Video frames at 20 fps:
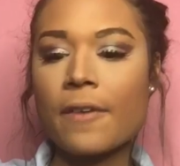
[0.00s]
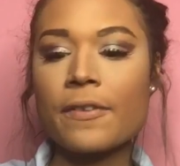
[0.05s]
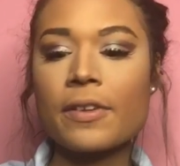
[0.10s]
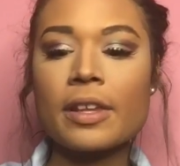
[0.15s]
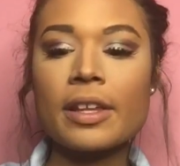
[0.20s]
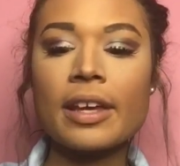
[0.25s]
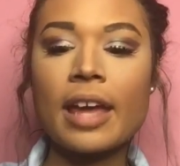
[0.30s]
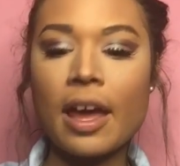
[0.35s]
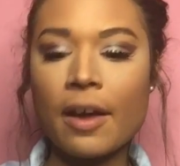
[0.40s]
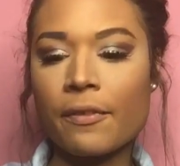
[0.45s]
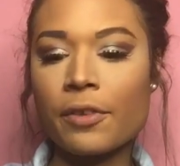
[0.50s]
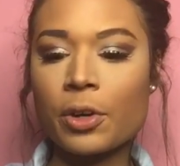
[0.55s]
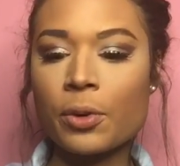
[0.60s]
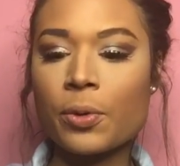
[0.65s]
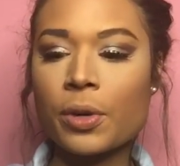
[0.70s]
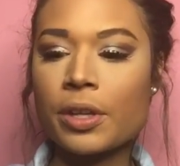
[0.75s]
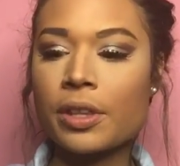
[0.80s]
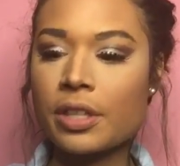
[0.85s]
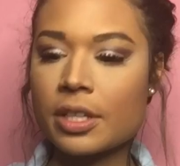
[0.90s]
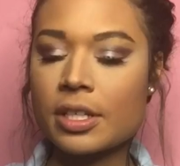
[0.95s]
feel like
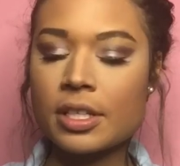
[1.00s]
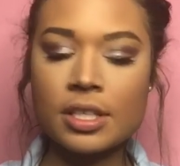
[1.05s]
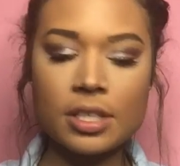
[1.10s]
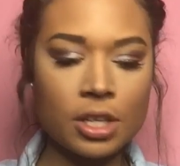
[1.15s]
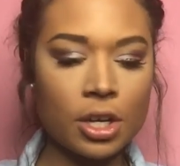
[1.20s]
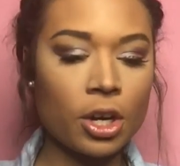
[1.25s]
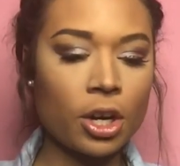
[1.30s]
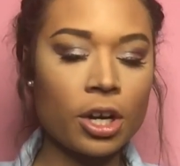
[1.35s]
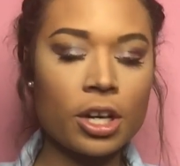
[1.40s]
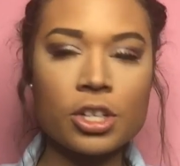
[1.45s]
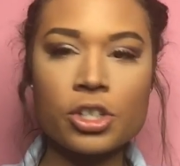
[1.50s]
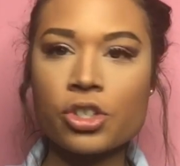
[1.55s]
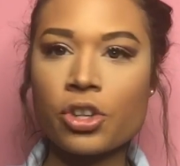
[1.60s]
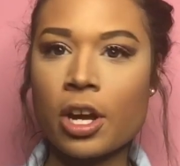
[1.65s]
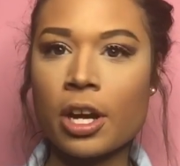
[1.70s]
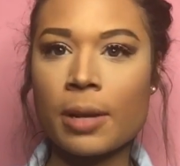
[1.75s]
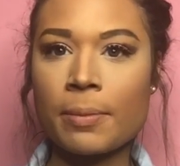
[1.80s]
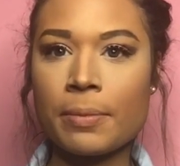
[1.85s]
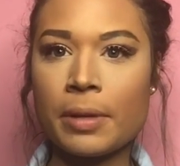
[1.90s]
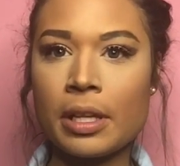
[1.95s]
everyone this year is
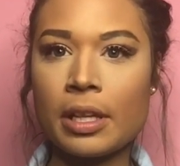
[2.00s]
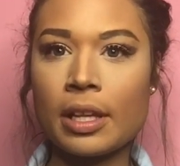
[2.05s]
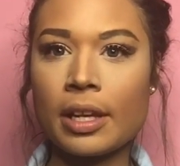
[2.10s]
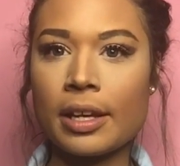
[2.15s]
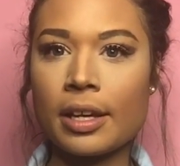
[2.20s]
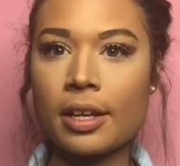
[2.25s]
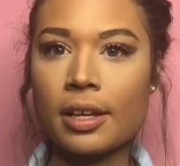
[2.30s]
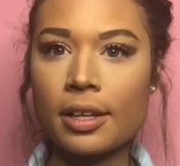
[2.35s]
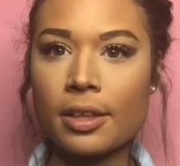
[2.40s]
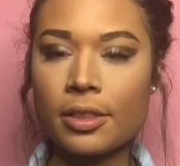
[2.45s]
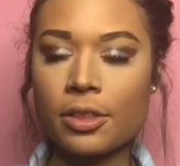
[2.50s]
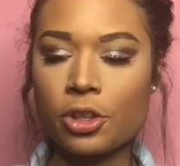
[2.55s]
trying to be like